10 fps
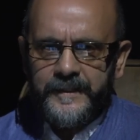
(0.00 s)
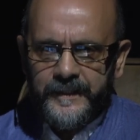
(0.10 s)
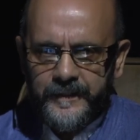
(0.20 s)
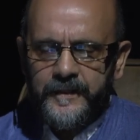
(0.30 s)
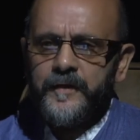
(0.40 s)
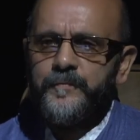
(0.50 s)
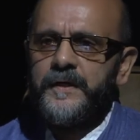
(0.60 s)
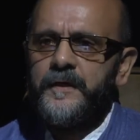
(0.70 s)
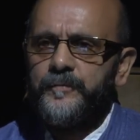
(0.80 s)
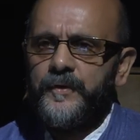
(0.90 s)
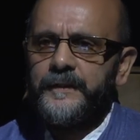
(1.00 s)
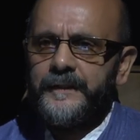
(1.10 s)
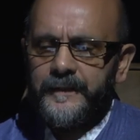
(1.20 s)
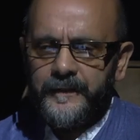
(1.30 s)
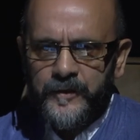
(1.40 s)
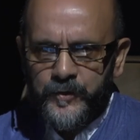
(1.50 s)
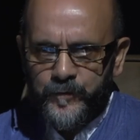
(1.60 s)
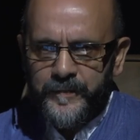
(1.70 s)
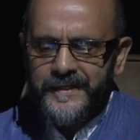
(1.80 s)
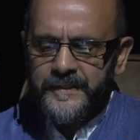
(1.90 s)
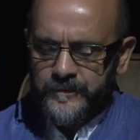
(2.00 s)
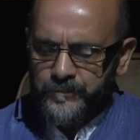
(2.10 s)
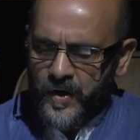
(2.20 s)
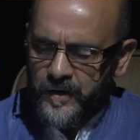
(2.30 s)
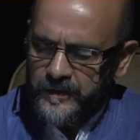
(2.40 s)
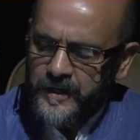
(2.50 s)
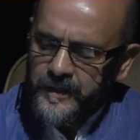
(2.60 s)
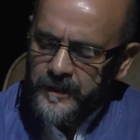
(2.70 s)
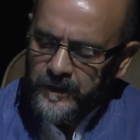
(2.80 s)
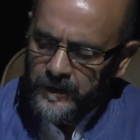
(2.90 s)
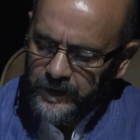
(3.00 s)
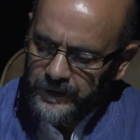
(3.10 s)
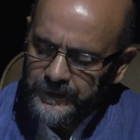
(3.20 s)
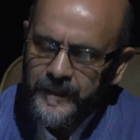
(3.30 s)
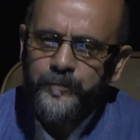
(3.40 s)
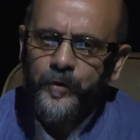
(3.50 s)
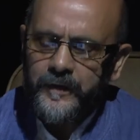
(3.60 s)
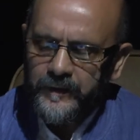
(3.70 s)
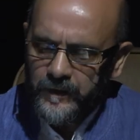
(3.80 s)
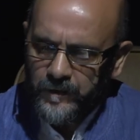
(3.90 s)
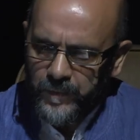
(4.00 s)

They take a middle path, they take a humanist part rather than political